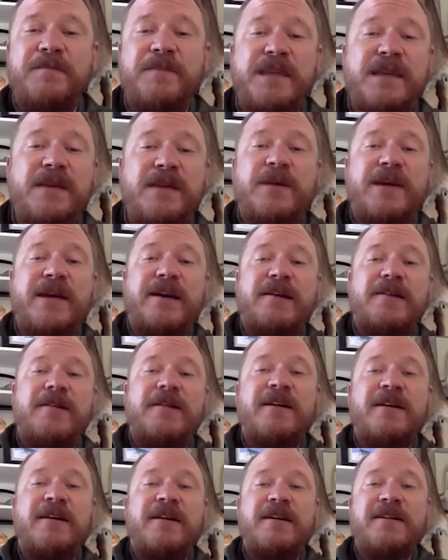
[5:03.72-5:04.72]
be
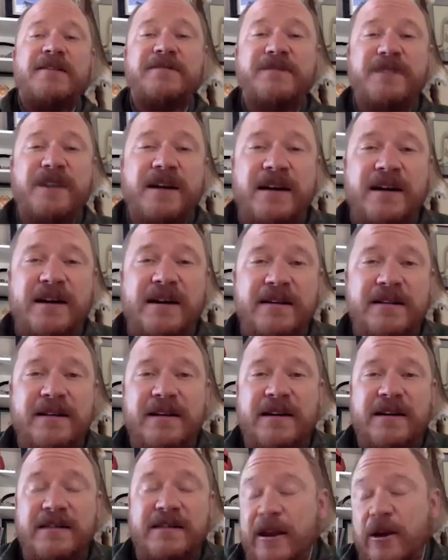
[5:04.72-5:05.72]
aware of,
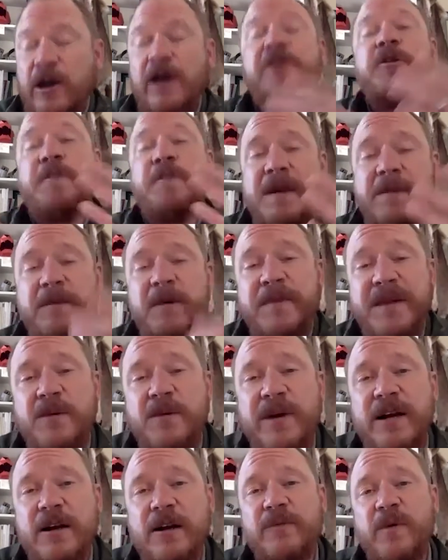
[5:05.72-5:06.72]
let other people be
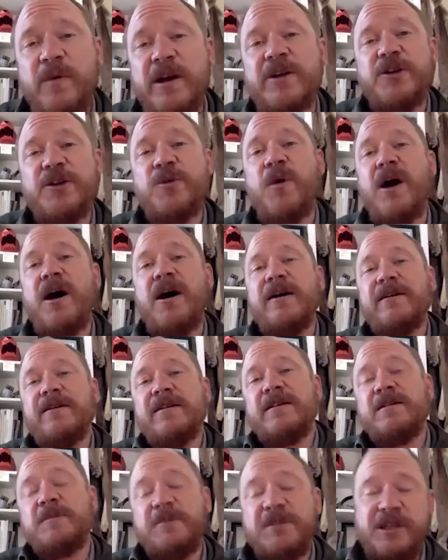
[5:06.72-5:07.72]
aware of where you
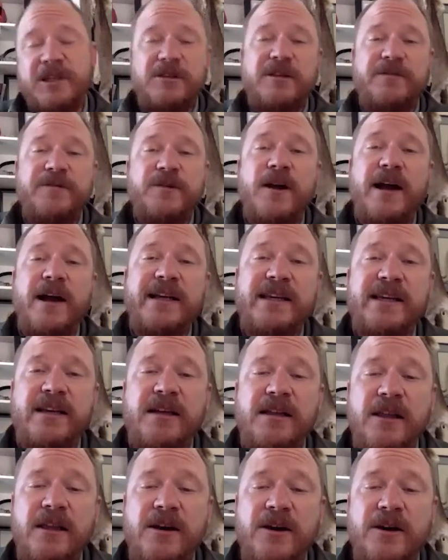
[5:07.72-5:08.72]
are, particularly if you're
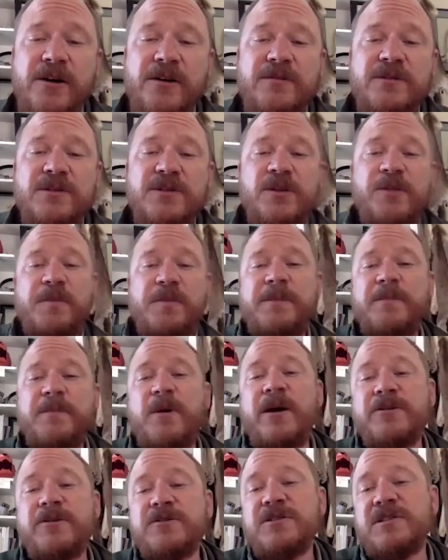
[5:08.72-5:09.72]
hiking alone, so people
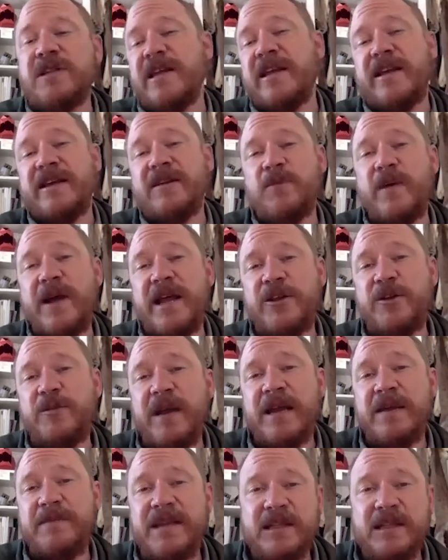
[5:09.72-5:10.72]
understand when you
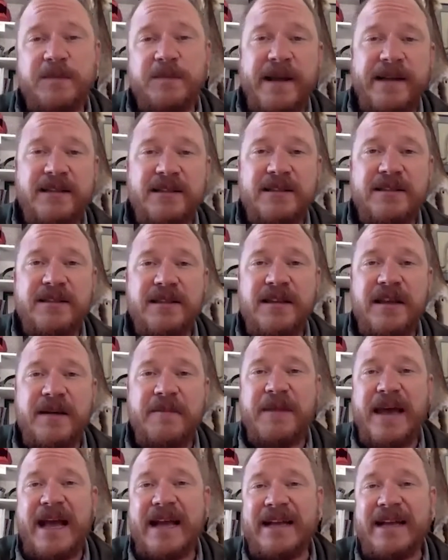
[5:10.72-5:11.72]
might be expected to
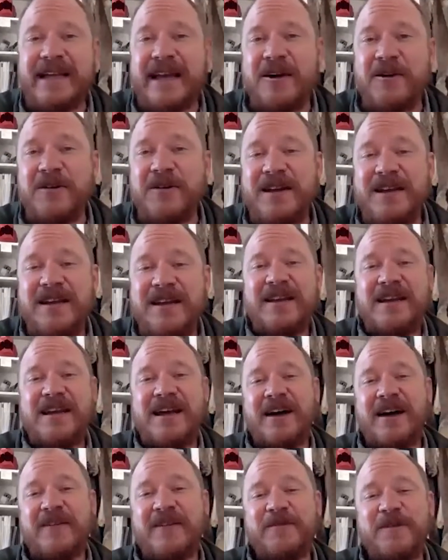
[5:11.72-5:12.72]
come back out
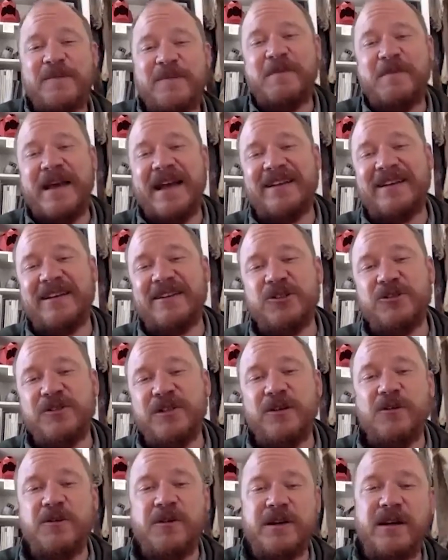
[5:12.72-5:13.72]
from the backcountry
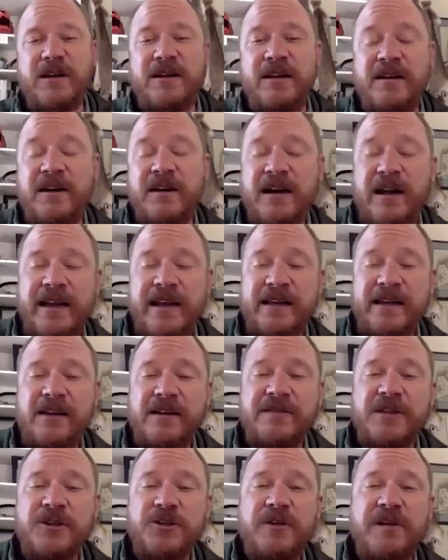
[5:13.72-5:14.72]
or a hike
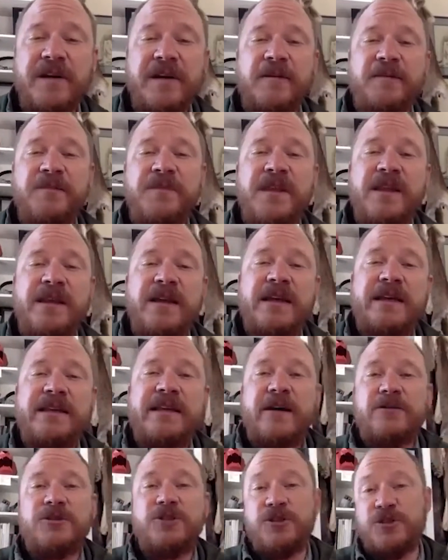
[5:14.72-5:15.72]
on the trail.
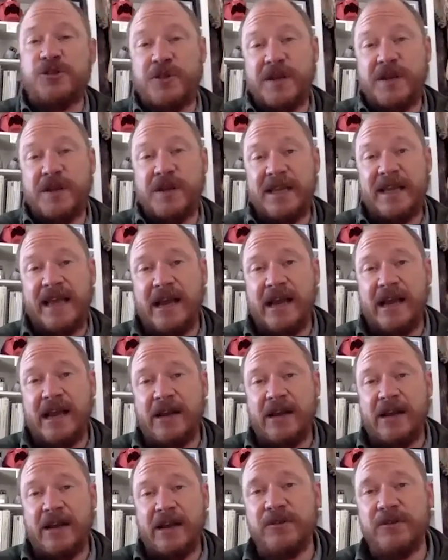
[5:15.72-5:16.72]
Now, should you
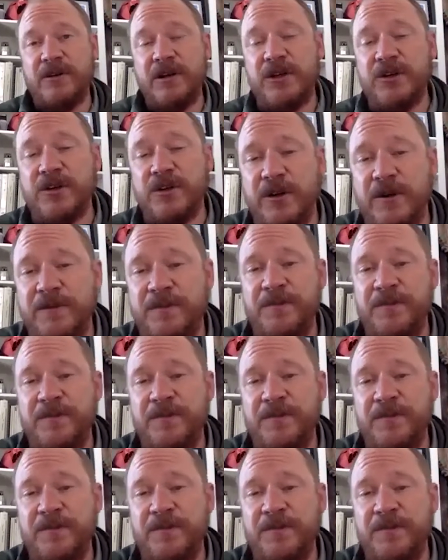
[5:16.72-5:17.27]
encounter a cougar,